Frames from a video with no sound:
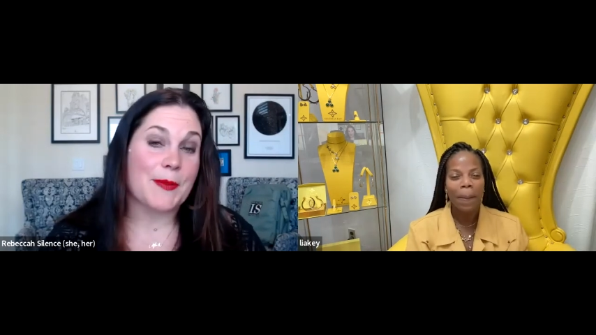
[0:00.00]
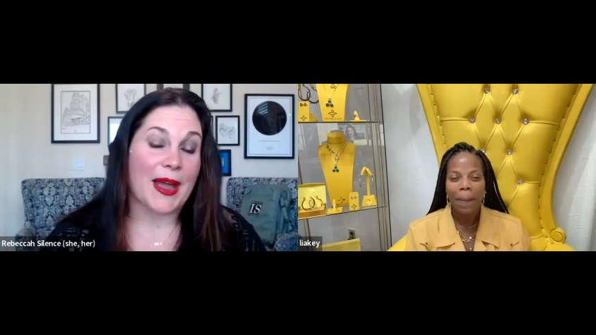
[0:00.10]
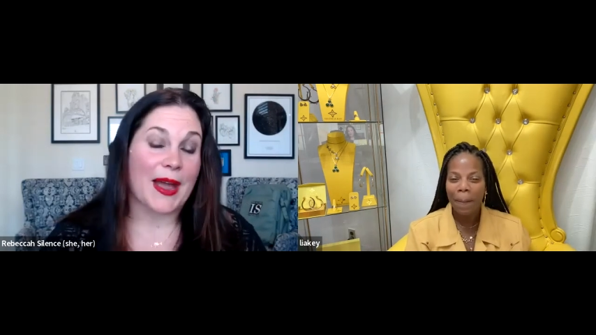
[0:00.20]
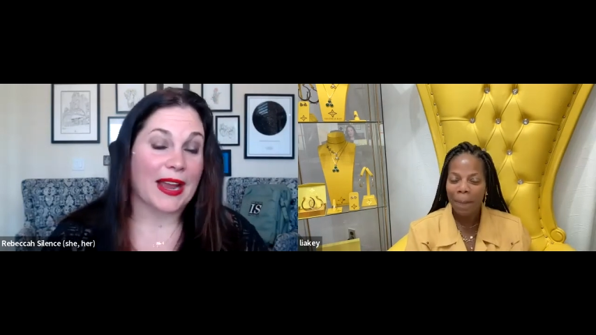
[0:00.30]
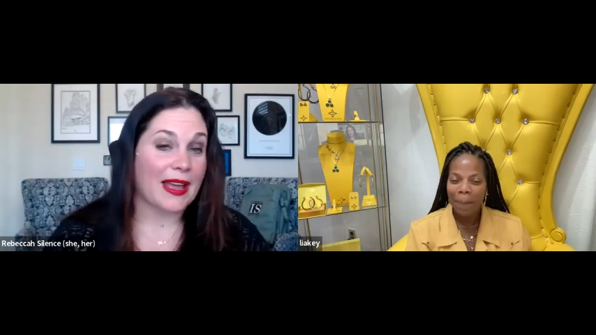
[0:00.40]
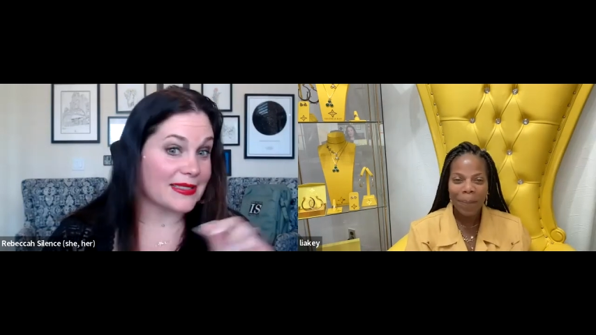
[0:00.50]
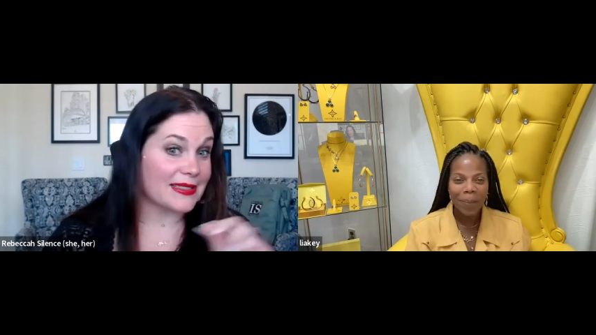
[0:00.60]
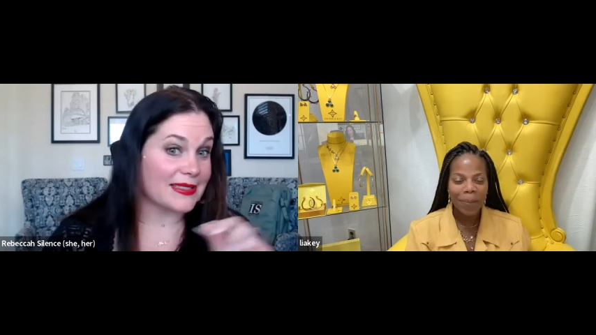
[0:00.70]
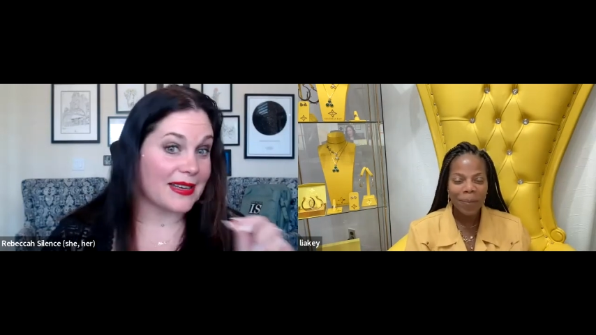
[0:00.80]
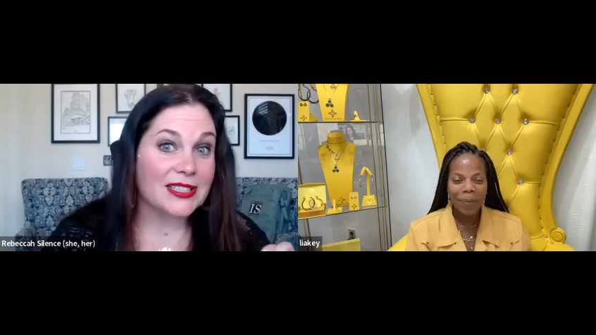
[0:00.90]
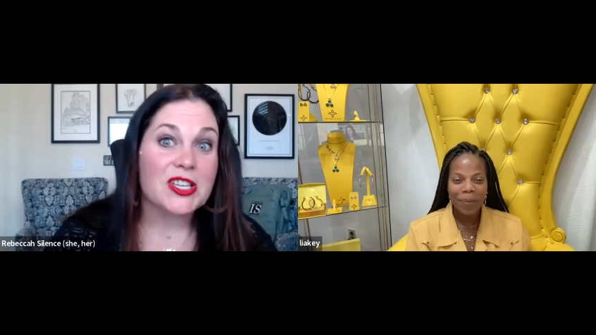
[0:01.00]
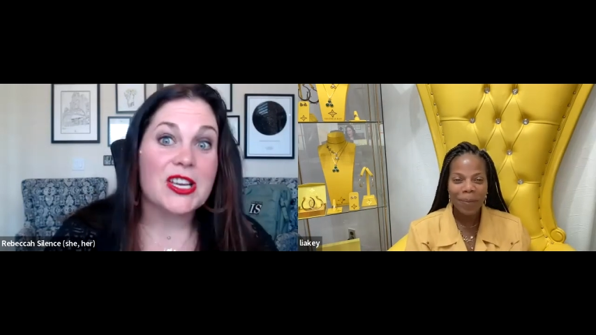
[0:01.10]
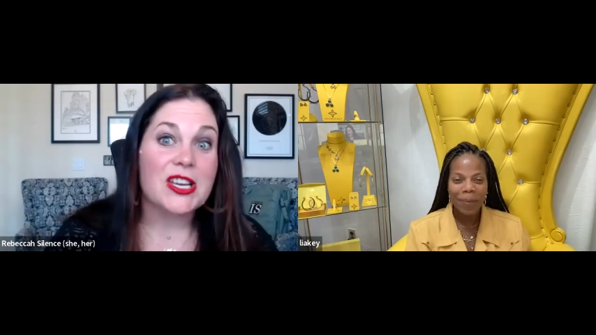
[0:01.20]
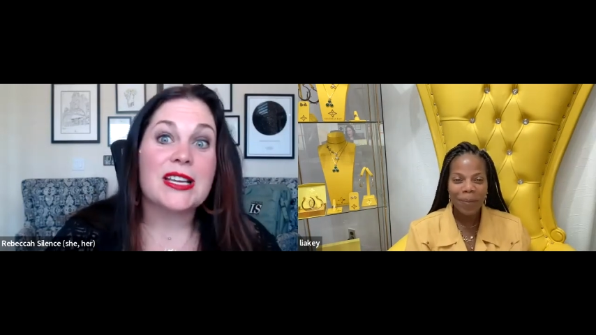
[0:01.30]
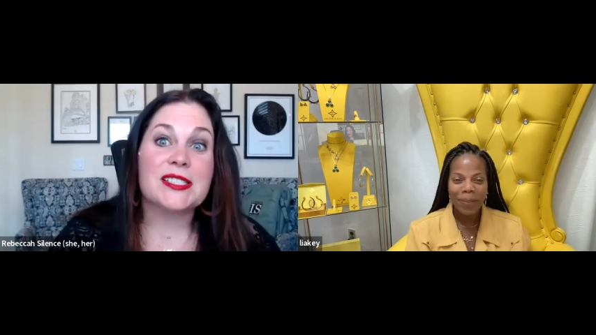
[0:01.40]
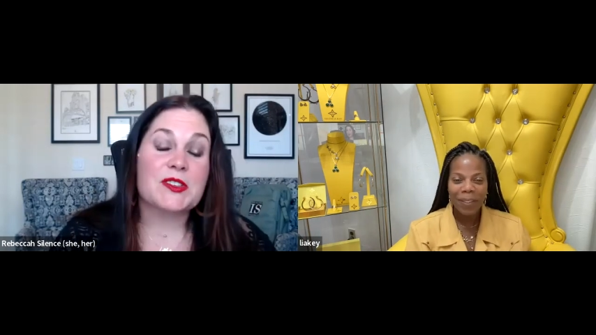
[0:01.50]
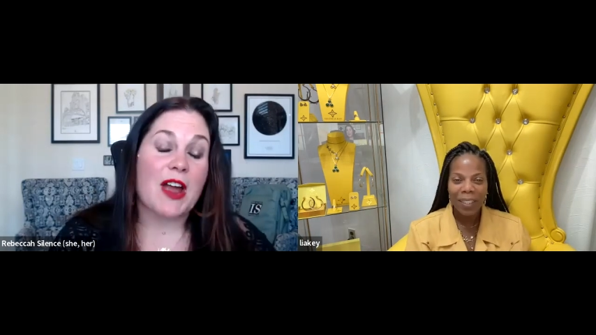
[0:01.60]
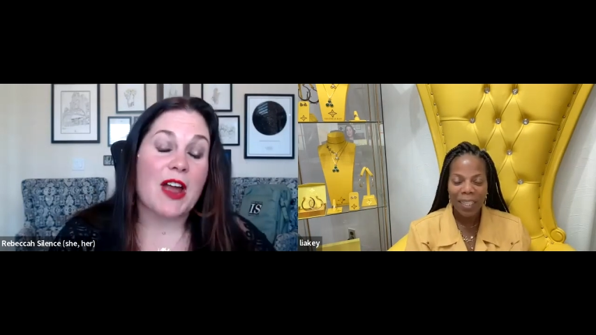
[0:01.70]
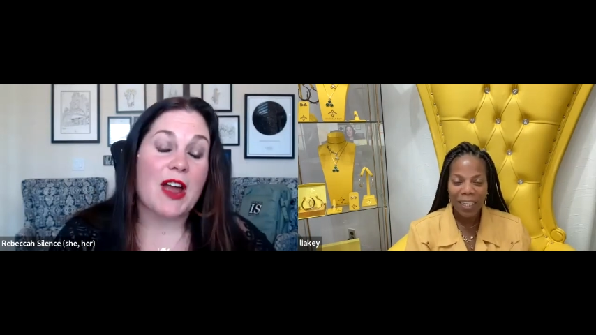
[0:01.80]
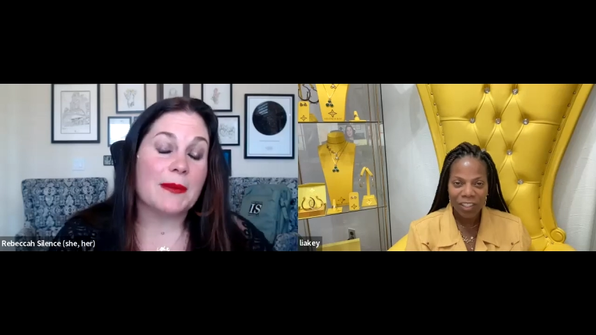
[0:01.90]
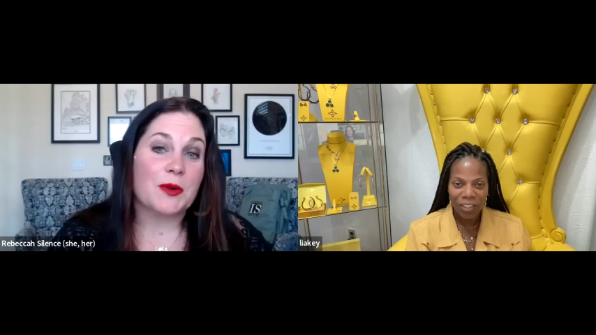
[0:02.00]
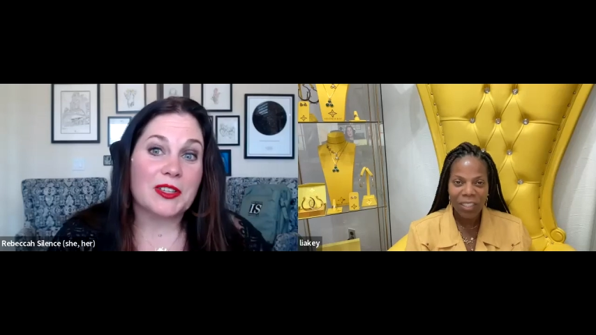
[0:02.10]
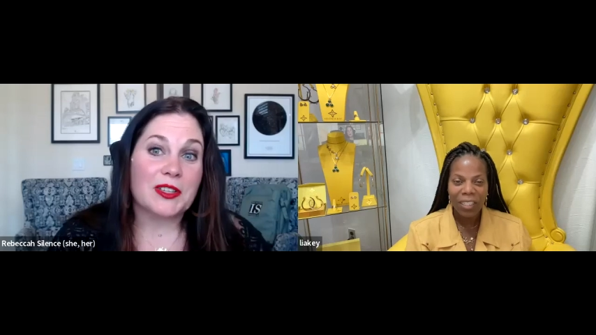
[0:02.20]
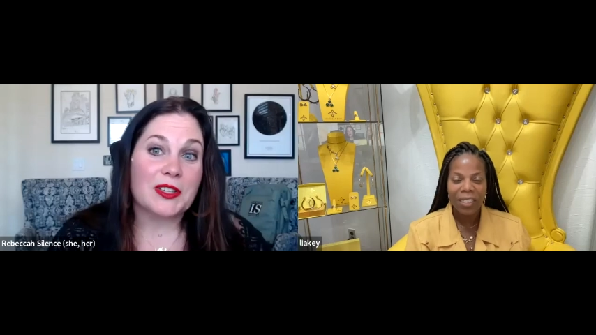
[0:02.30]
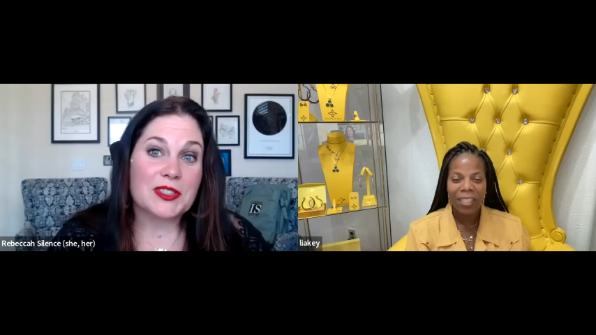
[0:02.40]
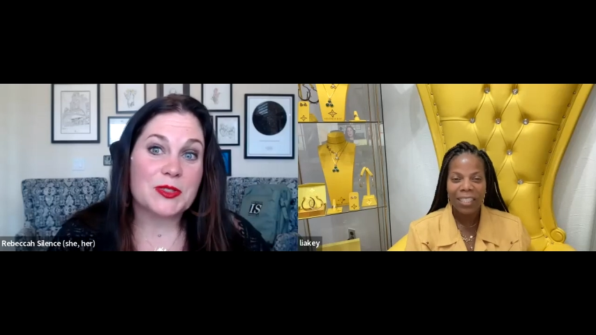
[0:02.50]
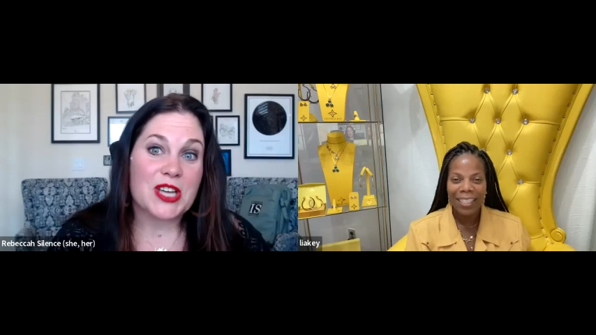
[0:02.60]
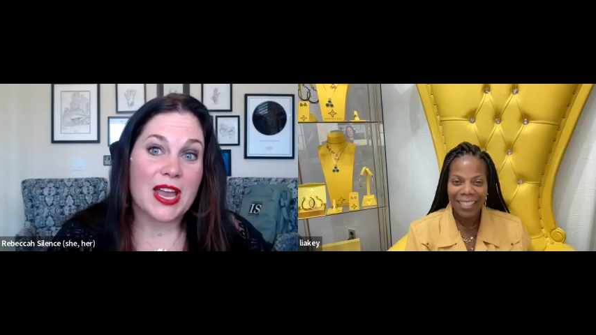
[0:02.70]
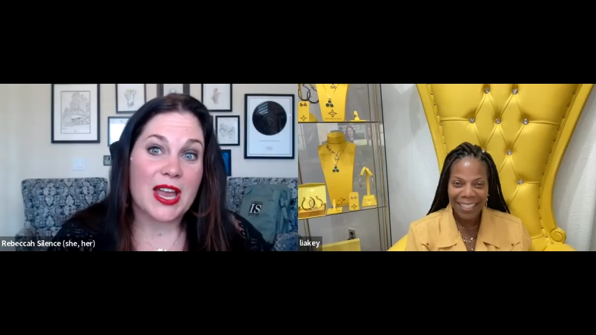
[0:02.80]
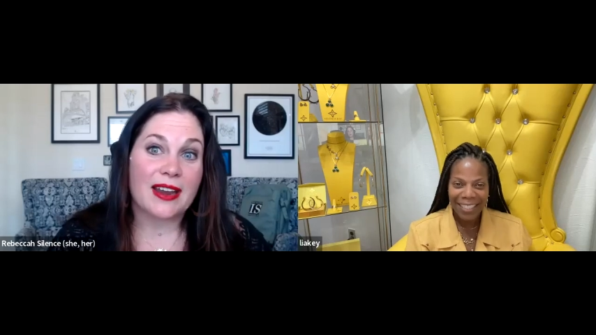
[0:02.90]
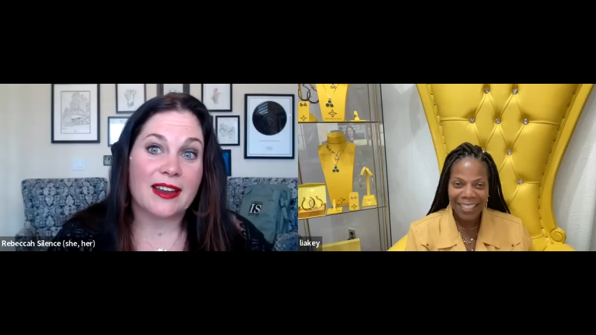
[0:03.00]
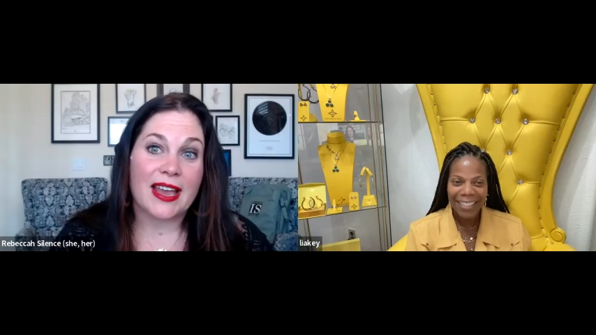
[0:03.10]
Speaker 1: Rebeccah has an H. Subscribe to our YouTube channel